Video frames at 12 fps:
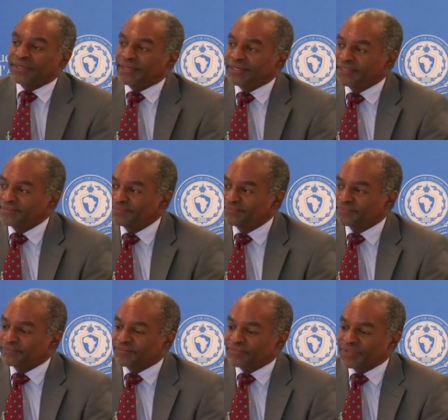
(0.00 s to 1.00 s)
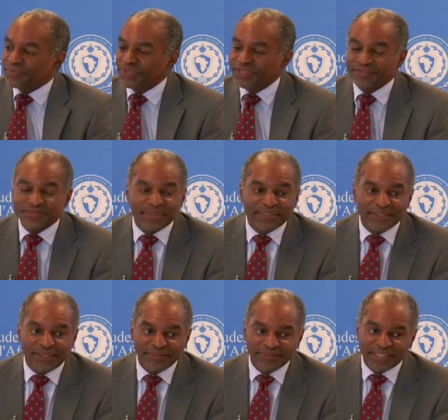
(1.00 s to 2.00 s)
Um, we have spent a
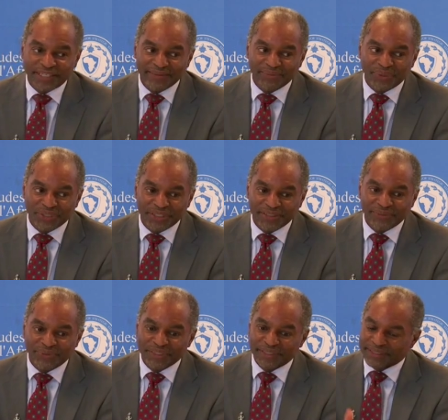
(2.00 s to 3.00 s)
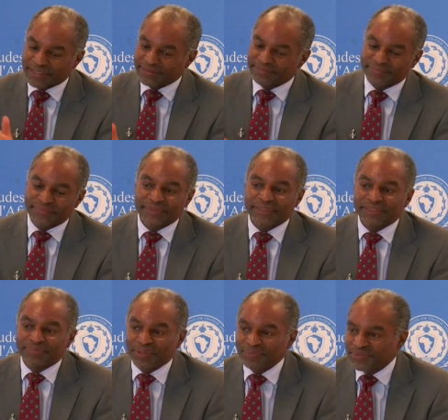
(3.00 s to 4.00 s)
lot of time working with um, the
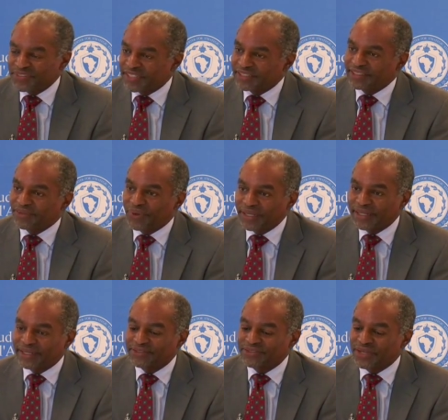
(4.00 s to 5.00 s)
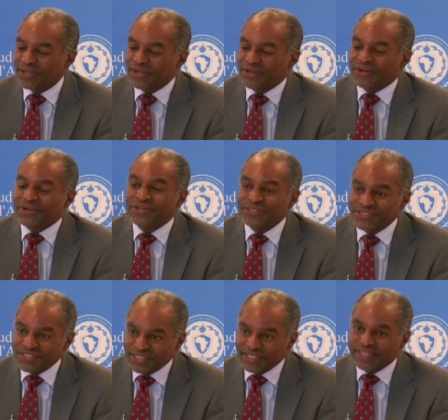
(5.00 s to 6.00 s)
Department of State and the White House,
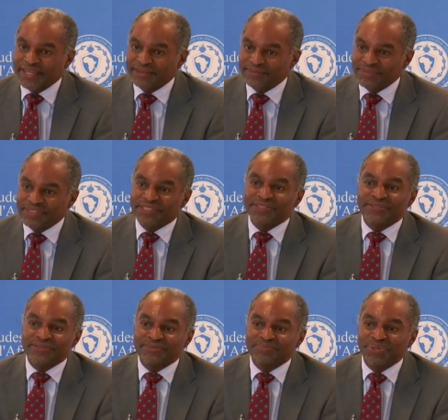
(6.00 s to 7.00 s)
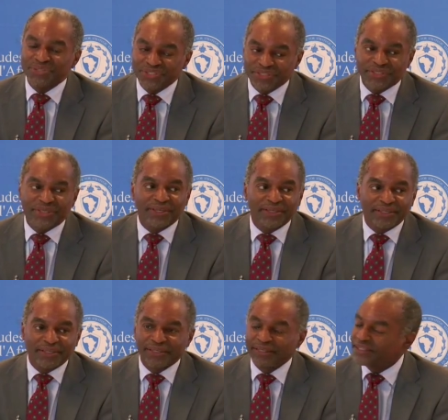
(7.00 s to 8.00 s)
urging them to push
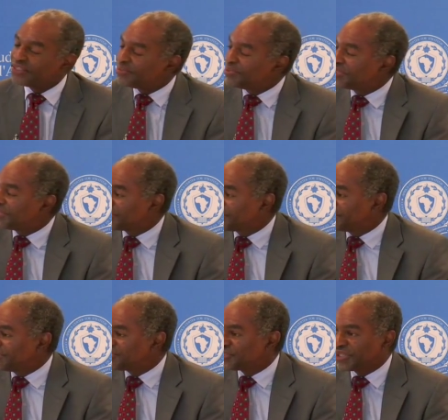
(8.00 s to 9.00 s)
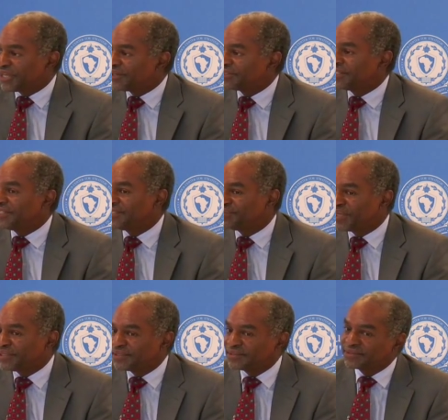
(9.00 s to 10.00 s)
the Ethiopian authorities to allow an
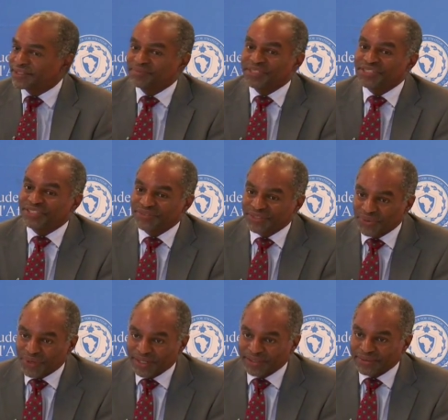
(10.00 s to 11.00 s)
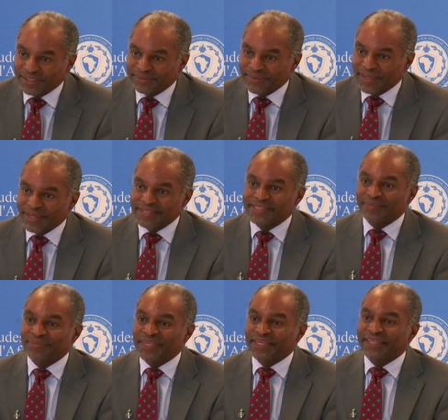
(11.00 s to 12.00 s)
independent commission of inquiry,
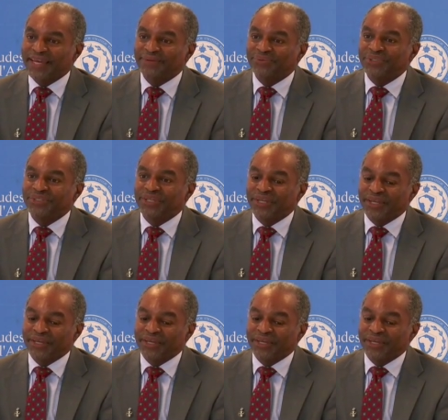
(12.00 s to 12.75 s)
something that would